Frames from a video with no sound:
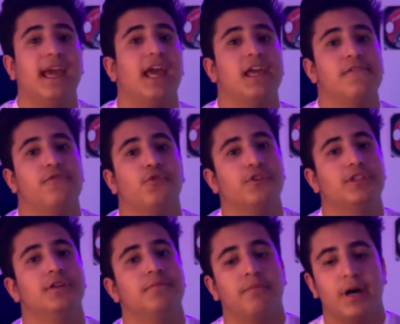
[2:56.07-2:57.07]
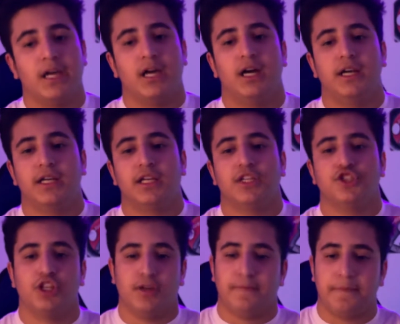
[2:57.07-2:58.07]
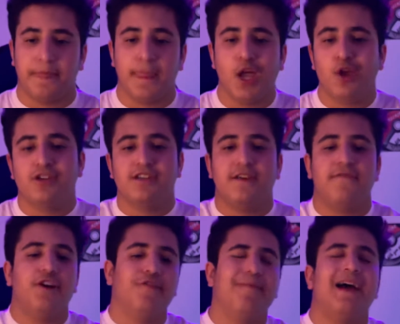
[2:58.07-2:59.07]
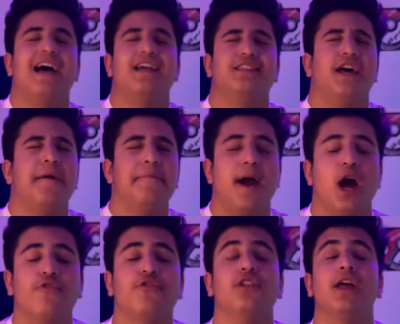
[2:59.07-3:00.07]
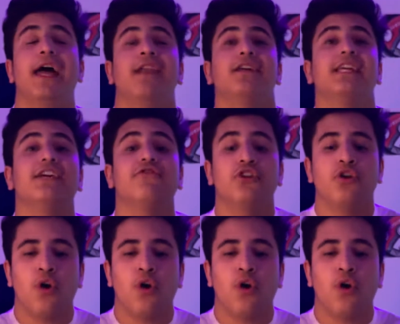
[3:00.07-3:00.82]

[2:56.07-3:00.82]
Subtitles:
A14 Bionic chip, which is a very fast and powerful and even